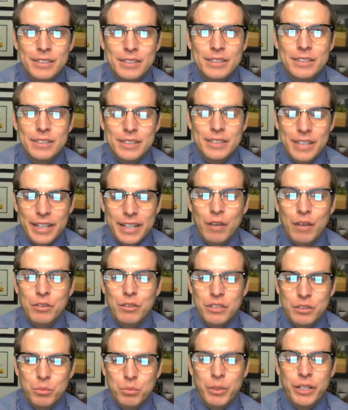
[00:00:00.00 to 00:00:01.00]
like I was
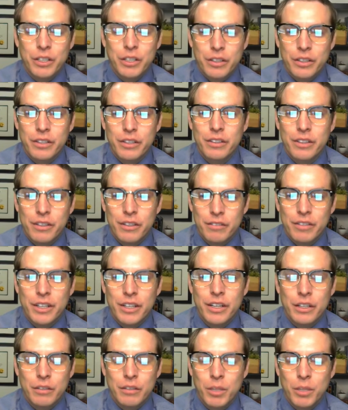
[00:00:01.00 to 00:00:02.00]
explaining earlier, they're
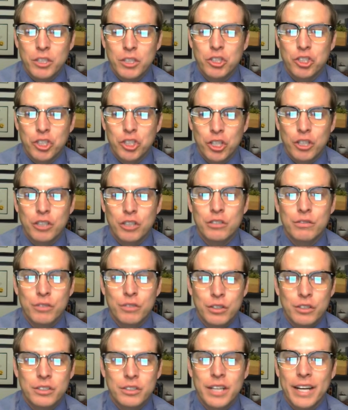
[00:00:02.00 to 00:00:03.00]
very much charge
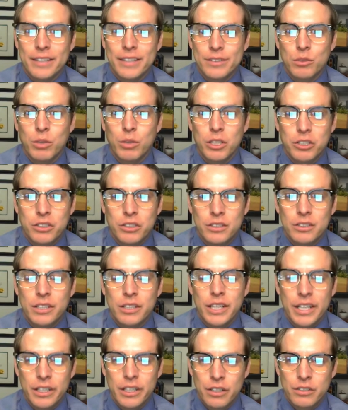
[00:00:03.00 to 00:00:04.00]
first, ask questions
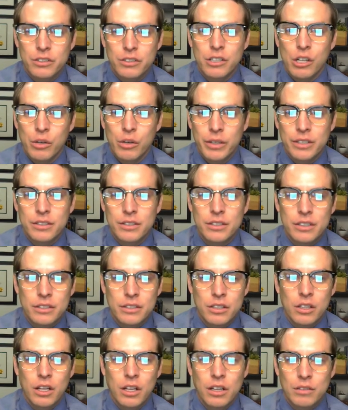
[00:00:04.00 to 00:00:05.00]
later. So it's a
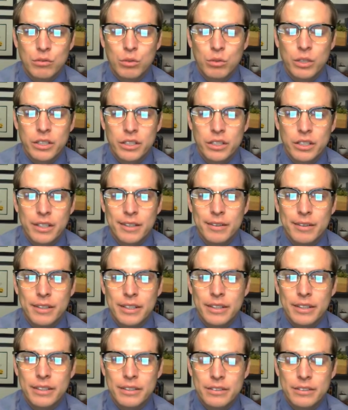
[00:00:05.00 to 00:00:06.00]
lot of work
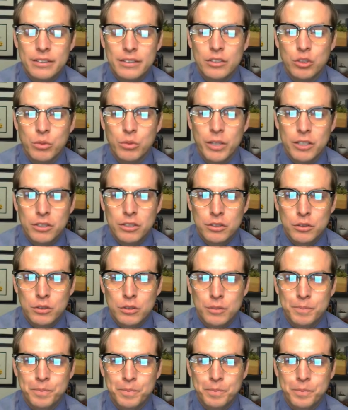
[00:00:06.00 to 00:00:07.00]
in these situations.
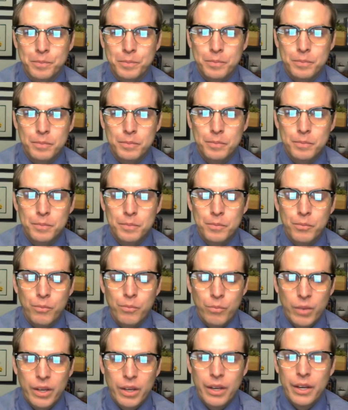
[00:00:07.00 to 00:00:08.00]

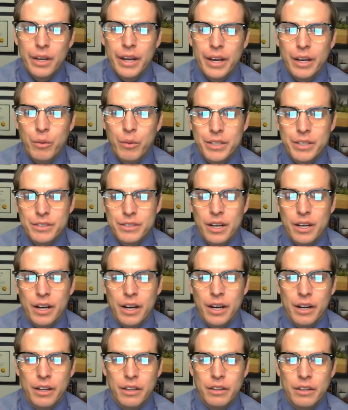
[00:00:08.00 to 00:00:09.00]
Anyways,
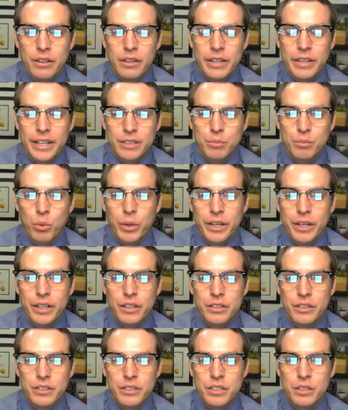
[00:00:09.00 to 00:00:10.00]
next point here
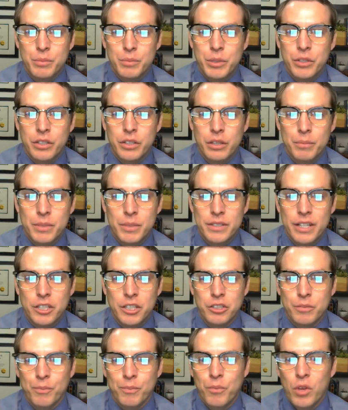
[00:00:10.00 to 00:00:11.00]
is disputing the
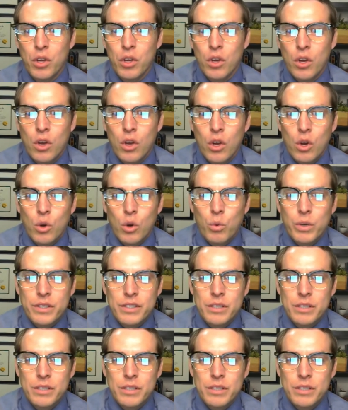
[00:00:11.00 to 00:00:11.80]
possession. What seems